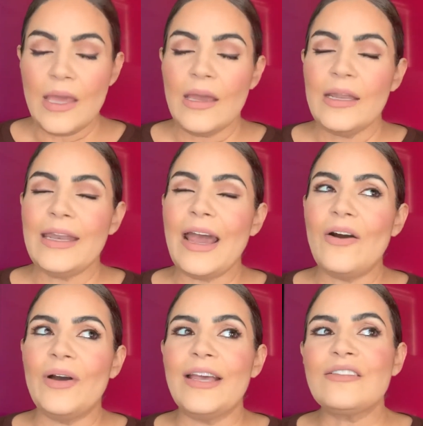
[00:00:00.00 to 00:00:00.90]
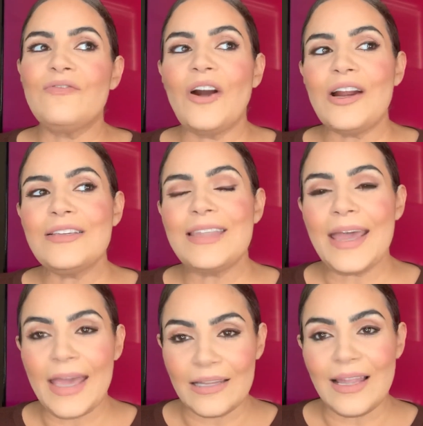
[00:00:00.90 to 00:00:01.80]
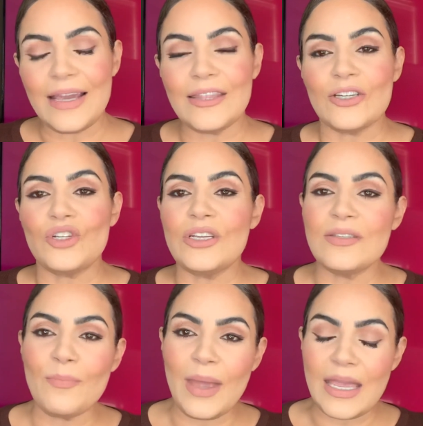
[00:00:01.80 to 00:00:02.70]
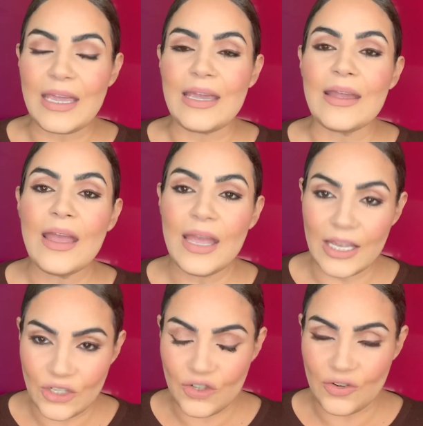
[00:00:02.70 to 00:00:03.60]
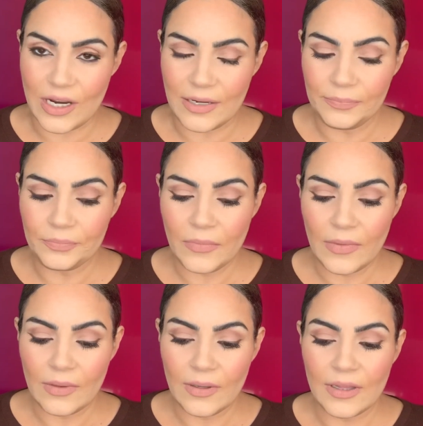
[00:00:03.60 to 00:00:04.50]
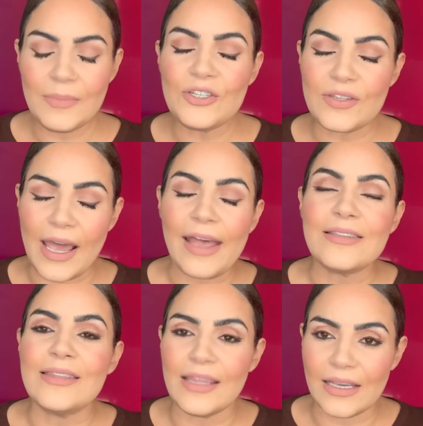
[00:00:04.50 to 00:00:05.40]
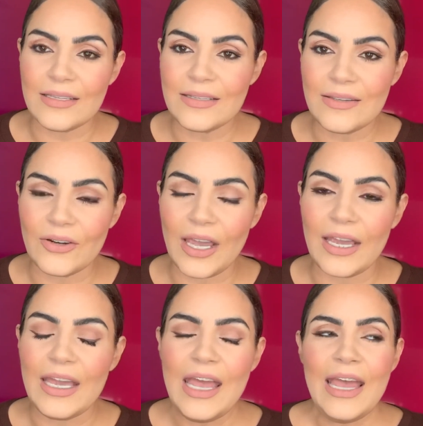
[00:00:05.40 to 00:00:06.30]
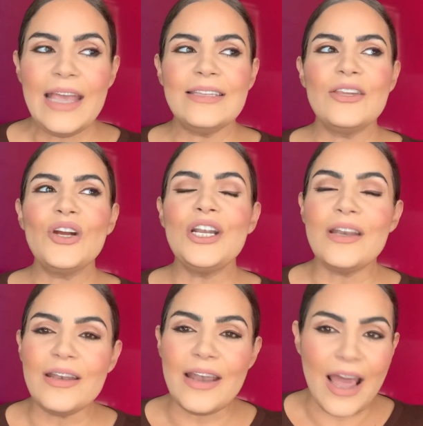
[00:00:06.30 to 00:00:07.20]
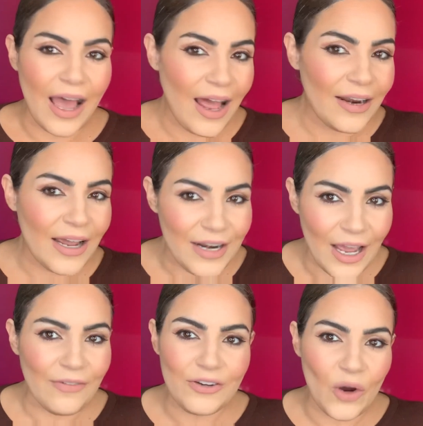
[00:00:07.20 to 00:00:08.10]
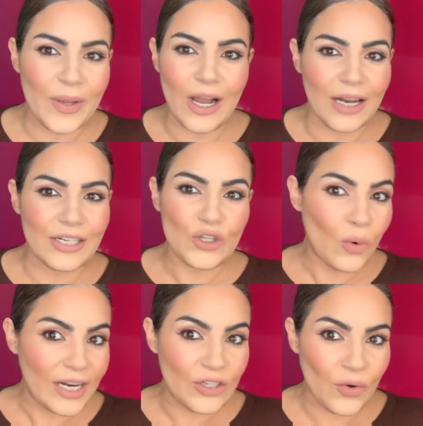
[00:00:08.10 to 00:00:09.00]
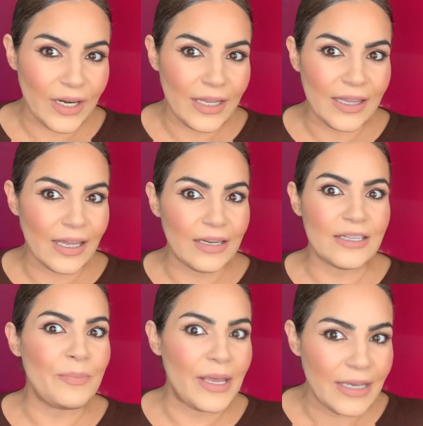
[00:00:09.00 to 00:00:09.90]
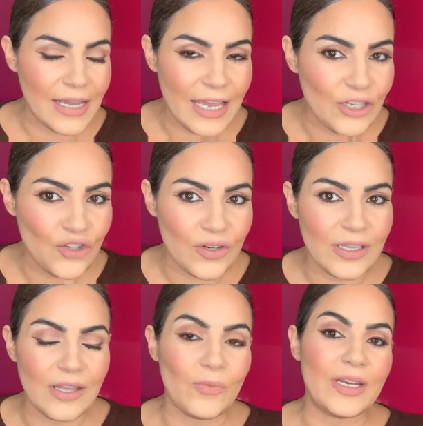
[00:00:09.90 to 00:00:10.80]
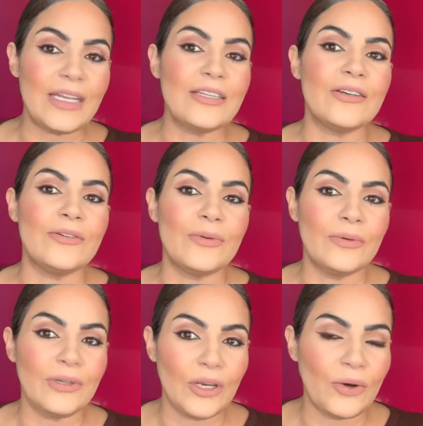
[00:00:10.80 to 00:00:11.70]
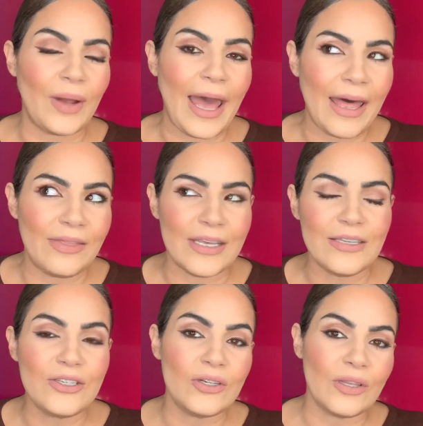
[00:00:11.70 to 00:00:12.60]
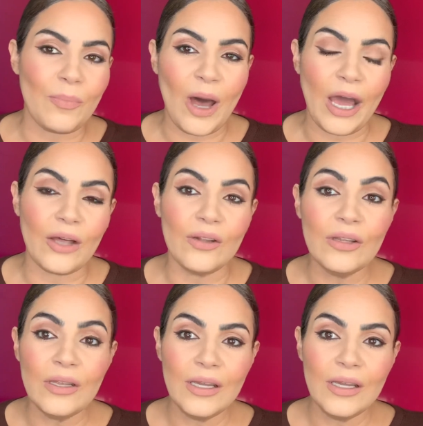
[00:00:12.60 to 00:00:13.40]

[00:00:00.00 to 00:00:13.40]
Now, as far as the headline that she's making history, let me just ask this, okay? Is there not enough going on in 2020 that is making history that we need to, add this to the pile?